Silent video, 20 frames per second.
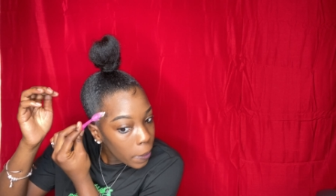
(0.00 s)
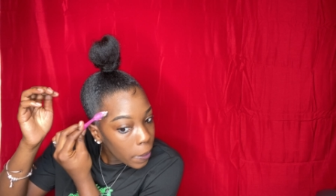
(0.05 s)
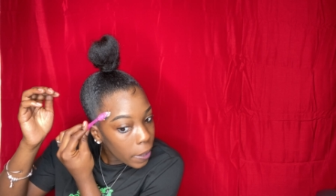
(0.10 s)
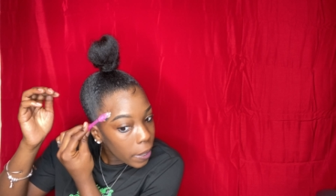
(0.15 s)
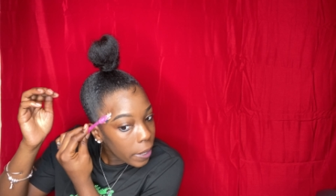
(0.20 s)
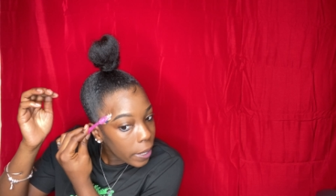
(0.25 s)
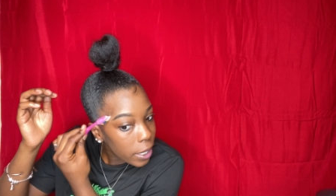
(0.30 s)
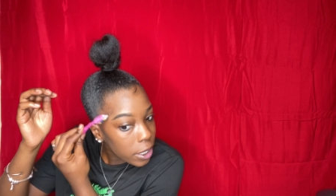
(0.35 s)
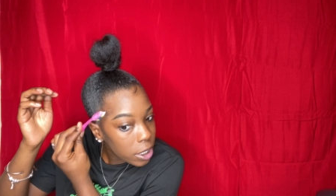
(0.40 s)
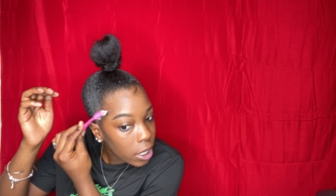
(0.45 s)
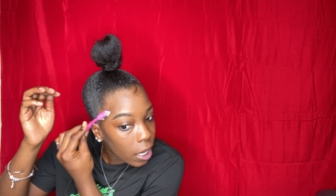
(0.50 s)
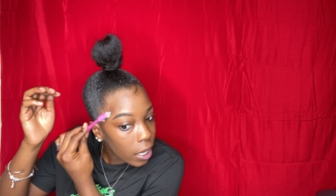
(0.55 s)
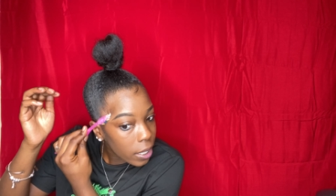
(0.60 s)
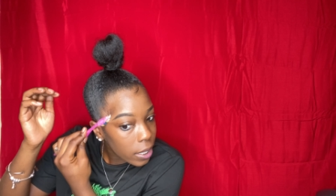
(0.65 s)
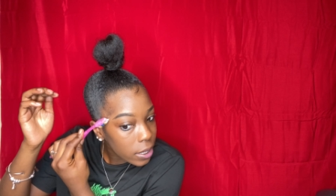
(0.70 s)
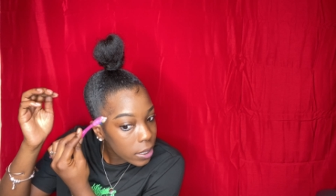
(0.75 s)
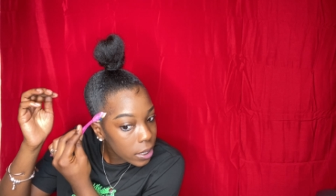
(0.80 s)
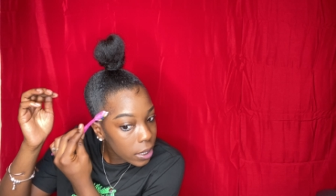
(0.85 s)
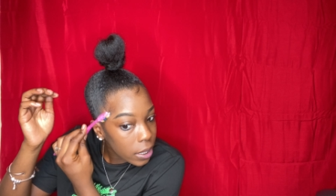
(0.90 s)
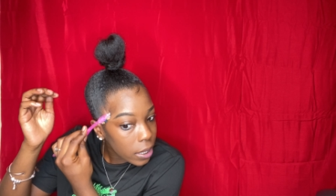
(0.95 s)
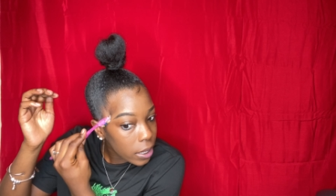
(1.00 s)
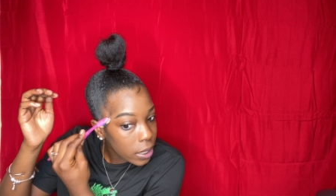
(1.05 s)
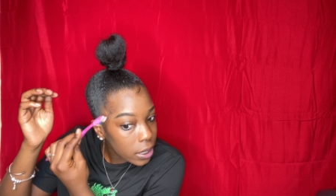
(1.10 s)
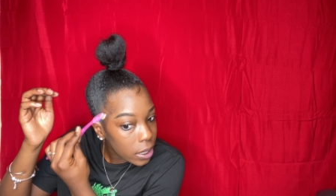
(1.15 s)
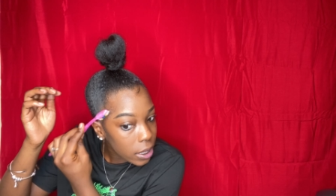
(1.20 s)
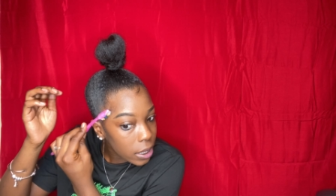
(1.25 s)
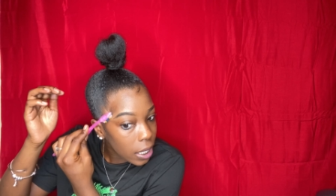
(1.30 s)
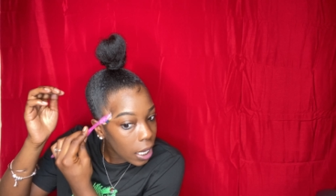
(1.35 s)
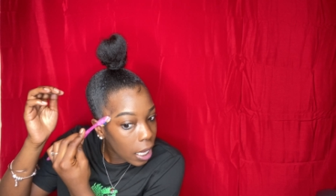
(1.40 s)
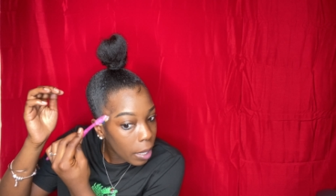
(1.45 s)
and as y'all can see, this
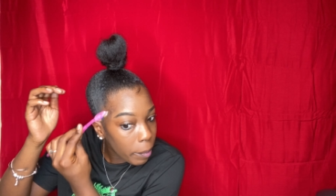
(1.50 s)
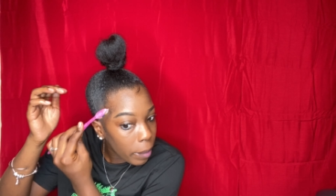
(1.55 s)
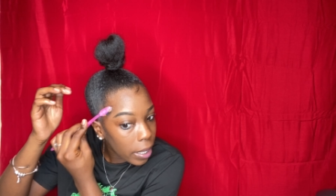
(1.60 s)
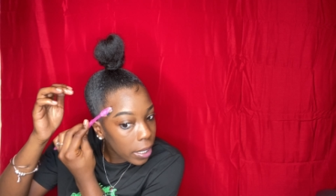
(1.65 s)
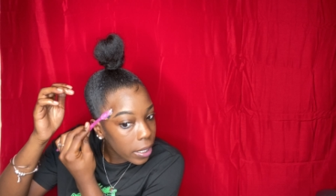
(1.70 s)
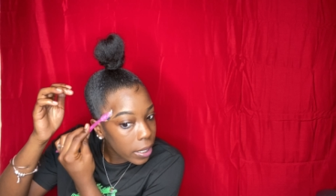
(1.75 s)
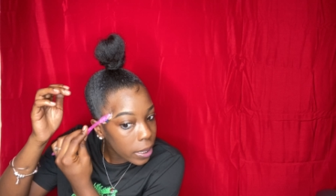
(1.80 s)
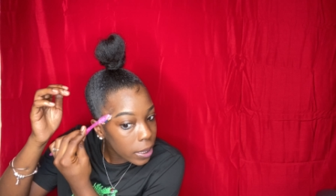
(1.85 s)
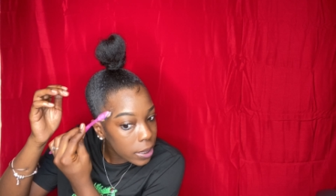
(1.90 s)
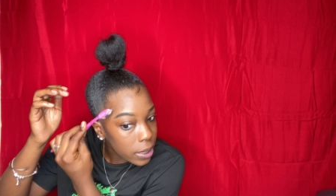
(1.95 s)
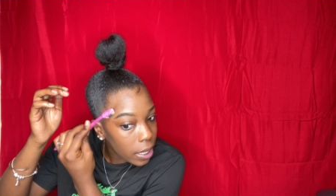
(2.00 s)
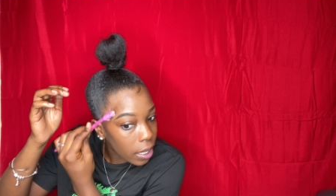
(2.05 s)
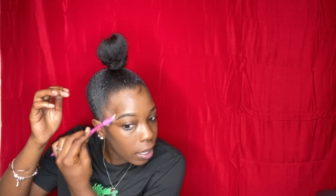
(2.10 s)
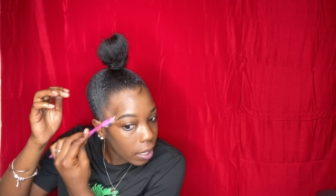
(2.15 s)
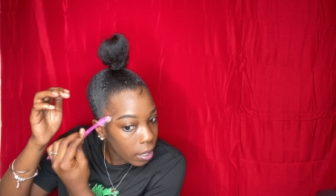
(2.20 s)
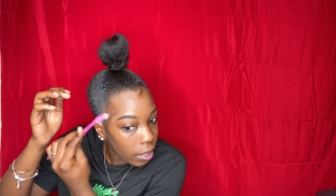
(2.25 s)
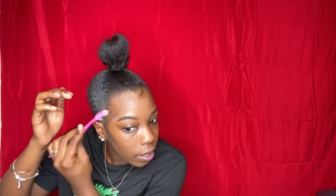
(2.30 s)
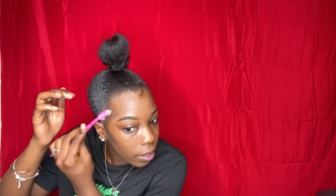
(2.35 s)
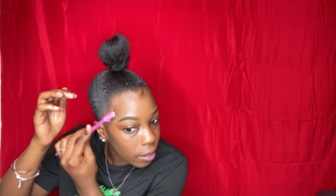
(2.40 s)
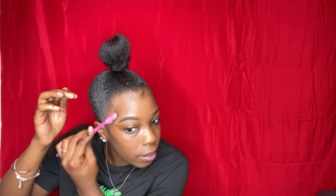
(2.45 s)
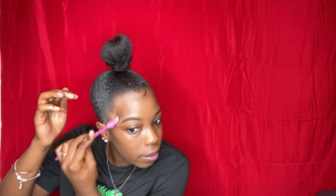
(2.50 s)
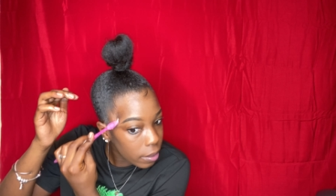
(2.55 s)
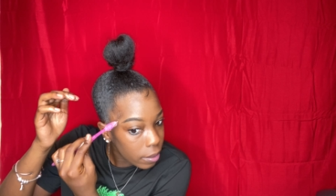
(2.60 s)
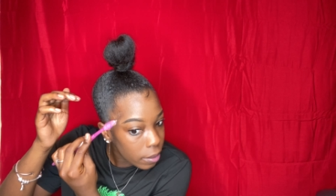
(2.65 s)
is not my good side